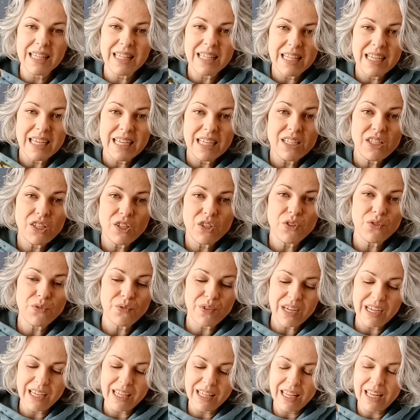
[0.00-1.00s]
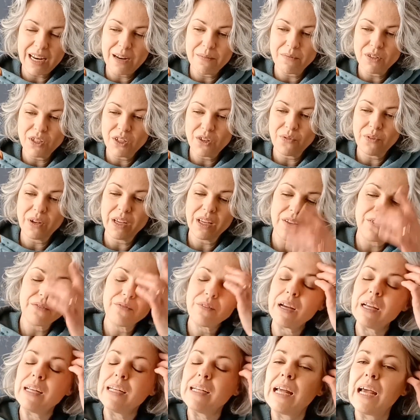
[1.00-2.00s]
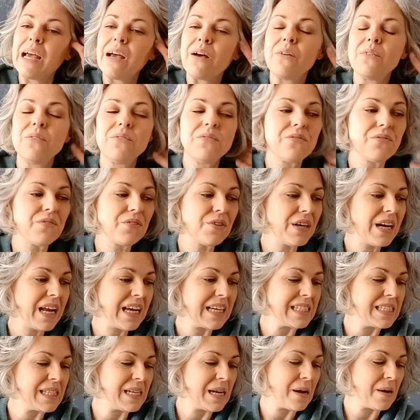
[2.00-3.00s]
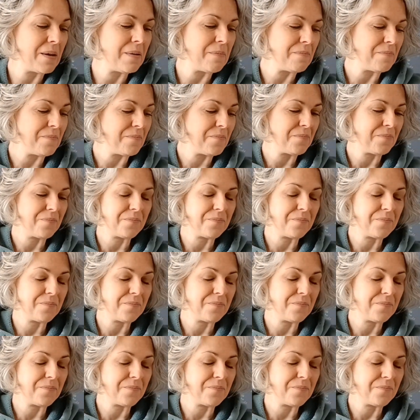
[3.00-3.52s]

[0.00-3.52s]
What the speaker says: these 3 that I'm showing you right now for next time.